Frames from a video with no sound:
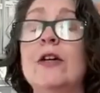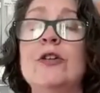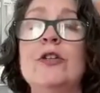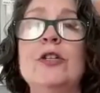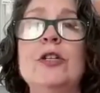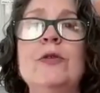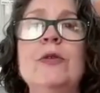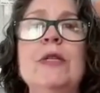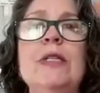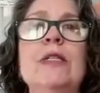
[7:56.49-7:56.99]

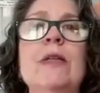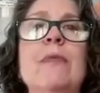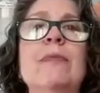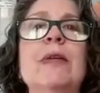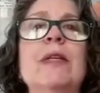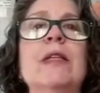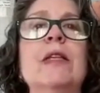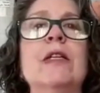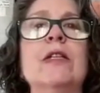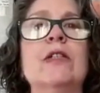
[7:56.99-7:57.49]
Do you need
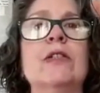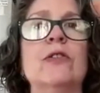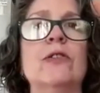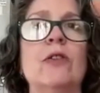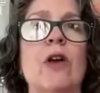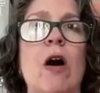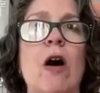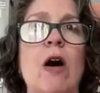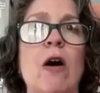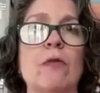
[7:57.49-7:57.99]
something that
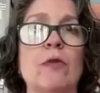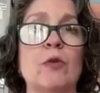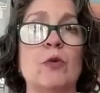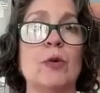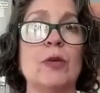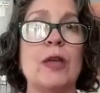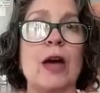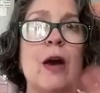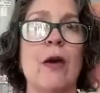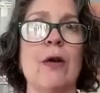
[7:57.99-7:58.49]
dissolves
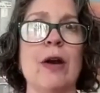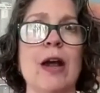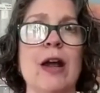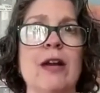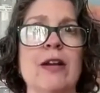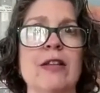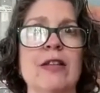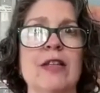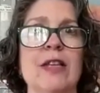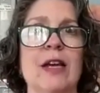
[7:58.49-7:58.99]
without
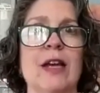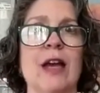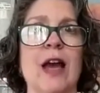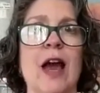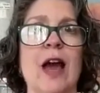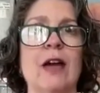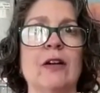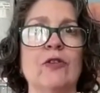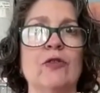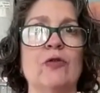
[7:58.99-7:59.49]
anything
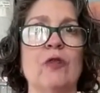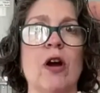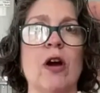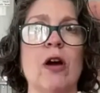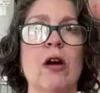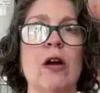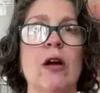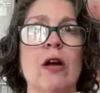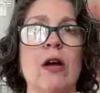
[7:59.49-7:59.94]
extra